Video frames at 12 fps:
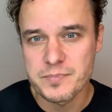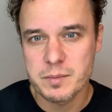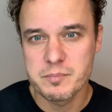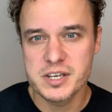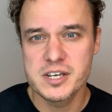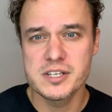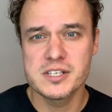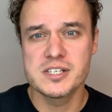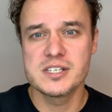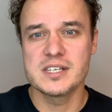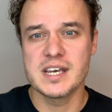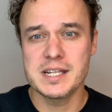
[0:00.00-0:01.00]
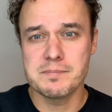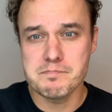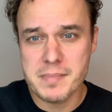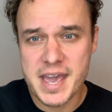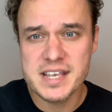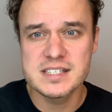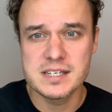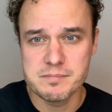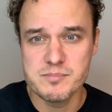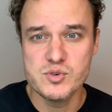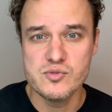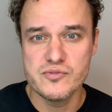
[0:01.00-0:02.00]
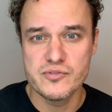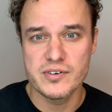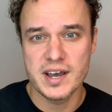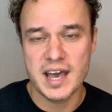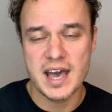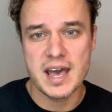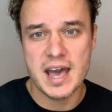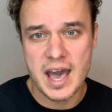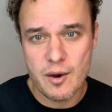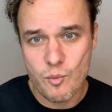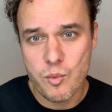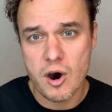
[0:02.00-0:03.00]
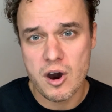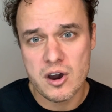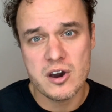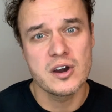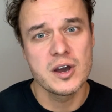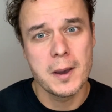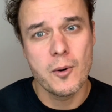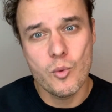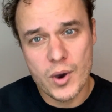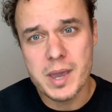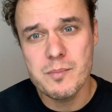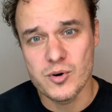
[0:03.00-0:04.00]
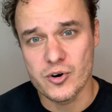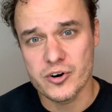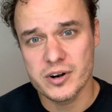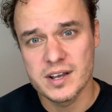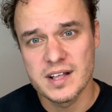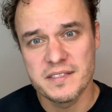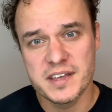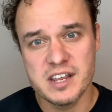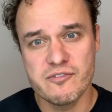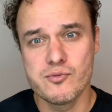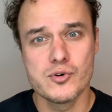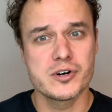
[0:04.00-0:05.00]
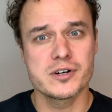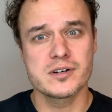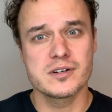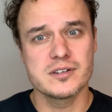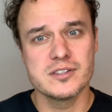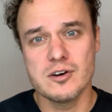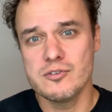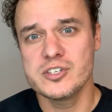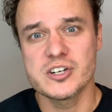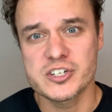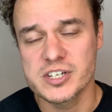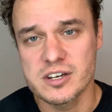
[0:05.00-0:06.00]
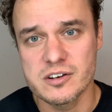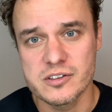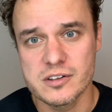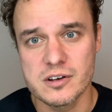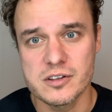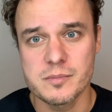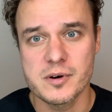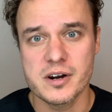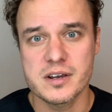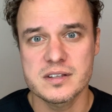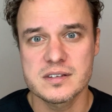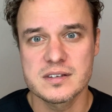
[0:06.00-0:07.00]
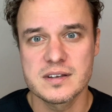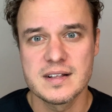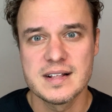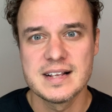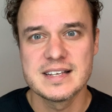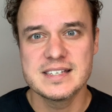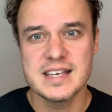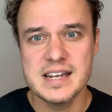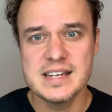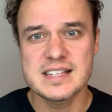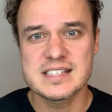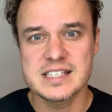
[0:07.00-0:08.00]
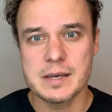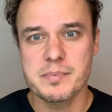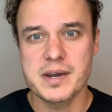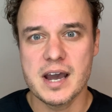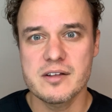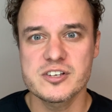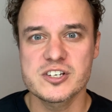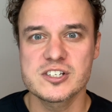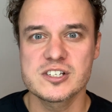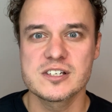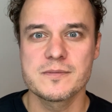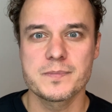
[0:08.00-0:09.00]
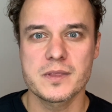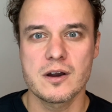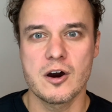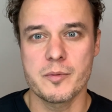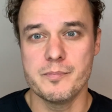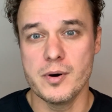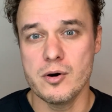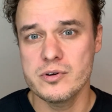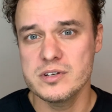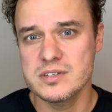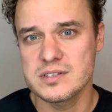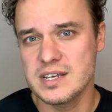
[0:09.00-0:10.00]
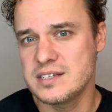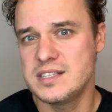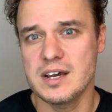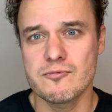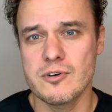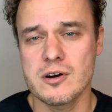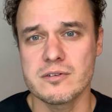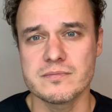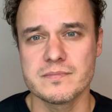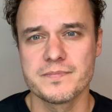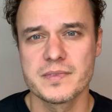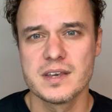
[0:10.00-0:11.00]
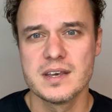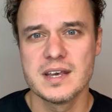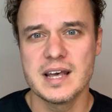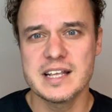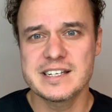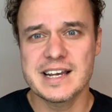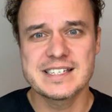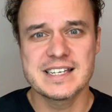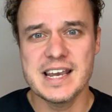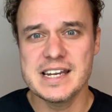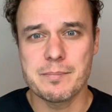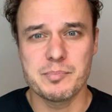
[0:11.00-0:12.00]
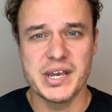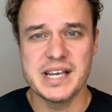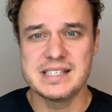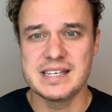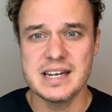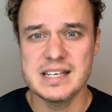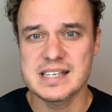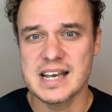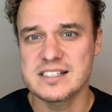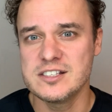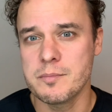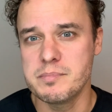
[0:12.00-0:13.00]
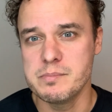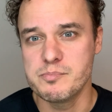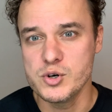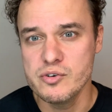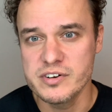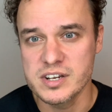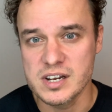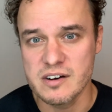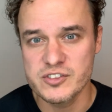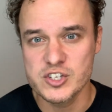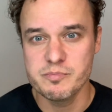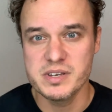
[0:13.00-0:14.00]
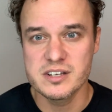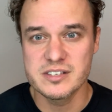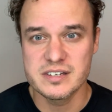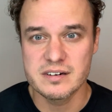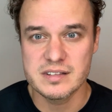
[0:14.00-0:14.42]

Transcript: because it makes them move and walk way more than if were no such thing on the market? Saying that step counters are bogus is dead wrong. It's like saying that playing tennis has not been proven enough to be considered